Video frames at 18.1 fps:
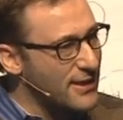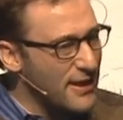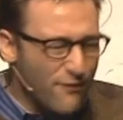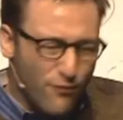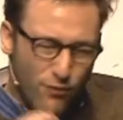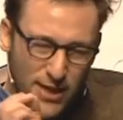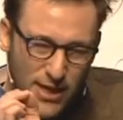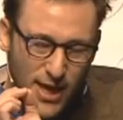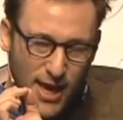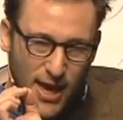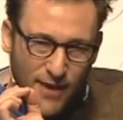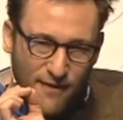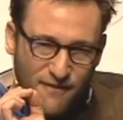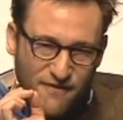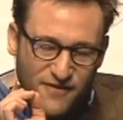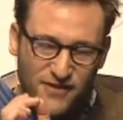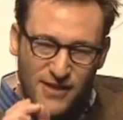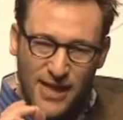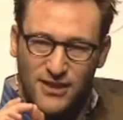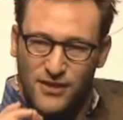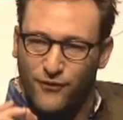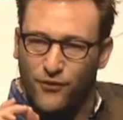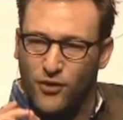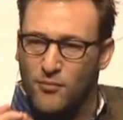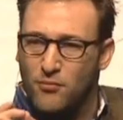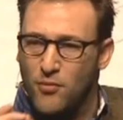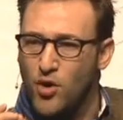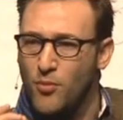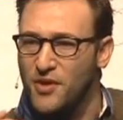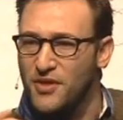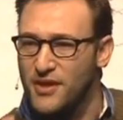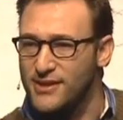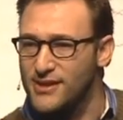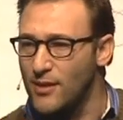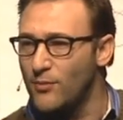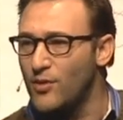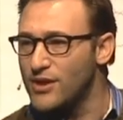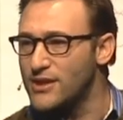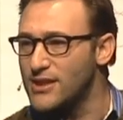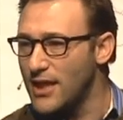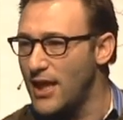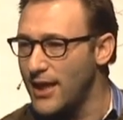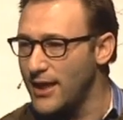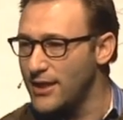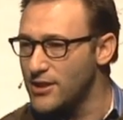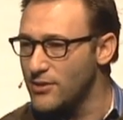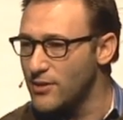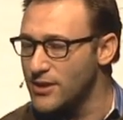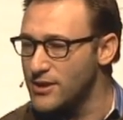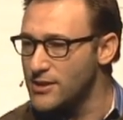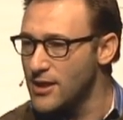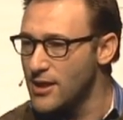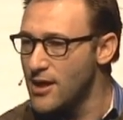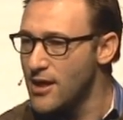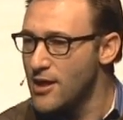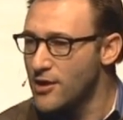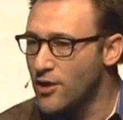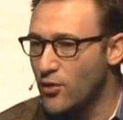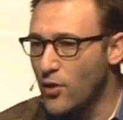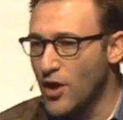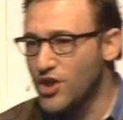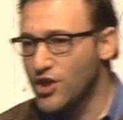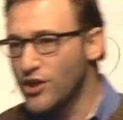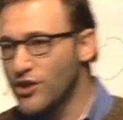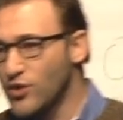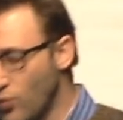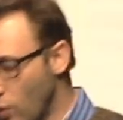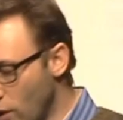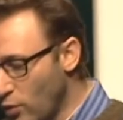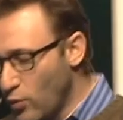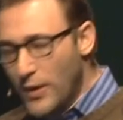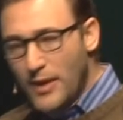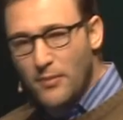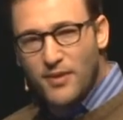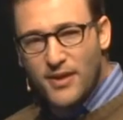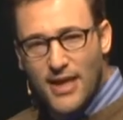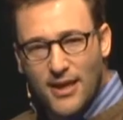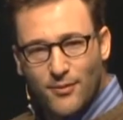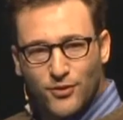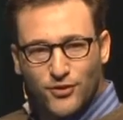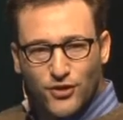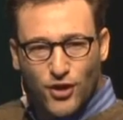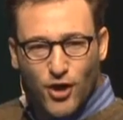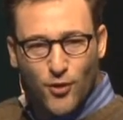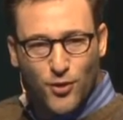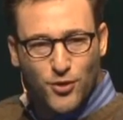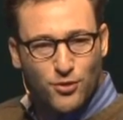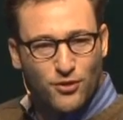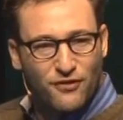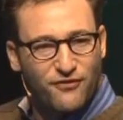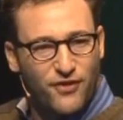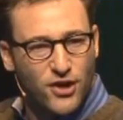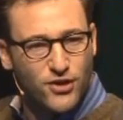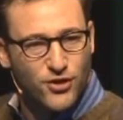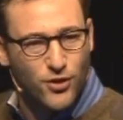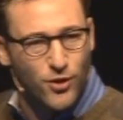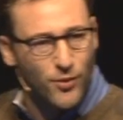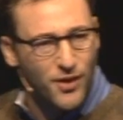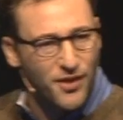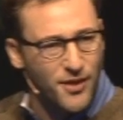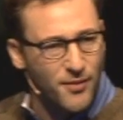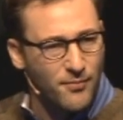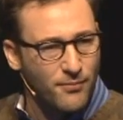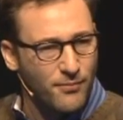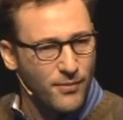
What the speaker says: If we sense for a moment that someone is lying to us, the question is, will we be able to go into a foxhole with them?